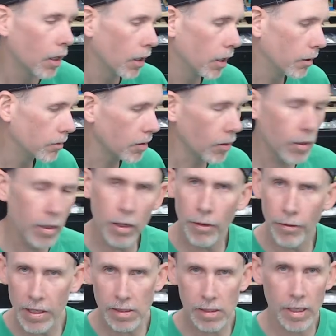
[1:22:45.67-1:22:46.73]
Um, so
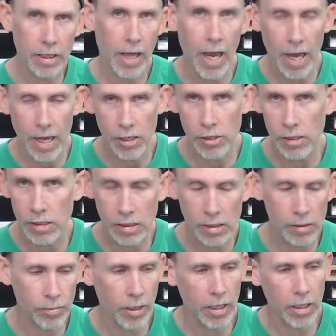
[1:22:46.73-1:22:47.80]
little things like that, just
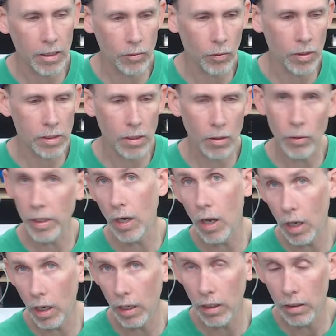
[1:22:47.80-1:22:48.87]
explain what's going
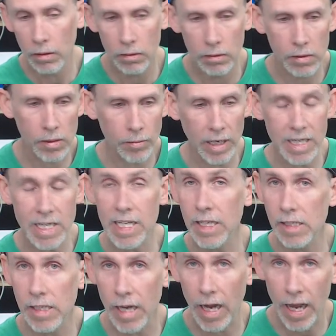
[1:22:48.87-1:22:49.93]
on, some
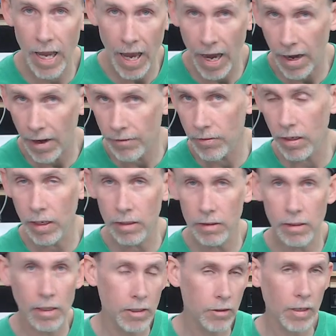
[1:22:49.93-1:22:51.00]
ideas that I have
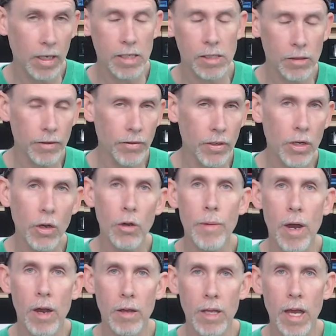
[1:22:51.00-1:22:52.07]
that, that you guys don't even know
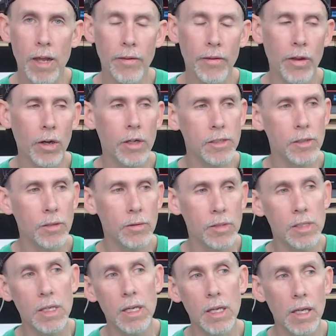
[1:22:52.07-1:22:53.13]
about yet, and then also
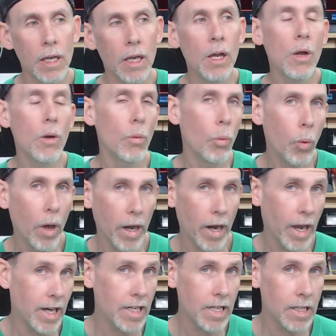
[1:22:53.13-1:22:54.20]
see
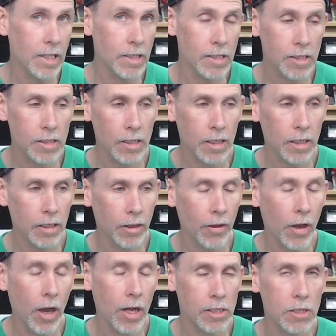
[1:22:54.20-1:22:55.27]
what ideas and
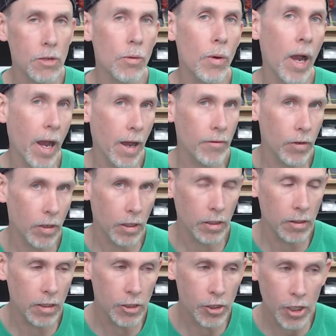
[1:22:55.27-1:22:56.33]
thoughts you have
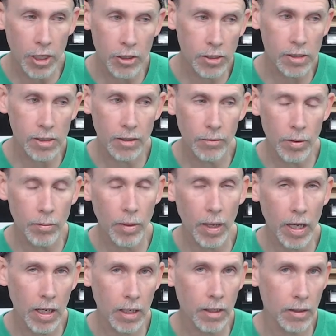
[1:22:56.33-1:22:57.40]
on the changes that have been
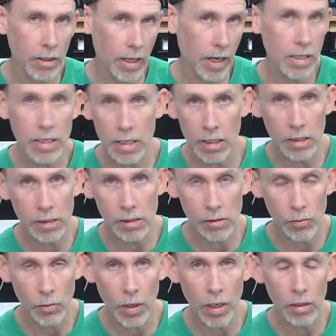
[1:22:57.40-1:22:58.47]
made and the ideas
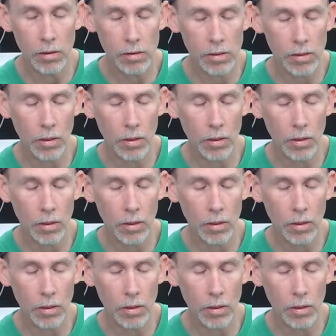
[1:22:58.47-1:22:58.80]
as well.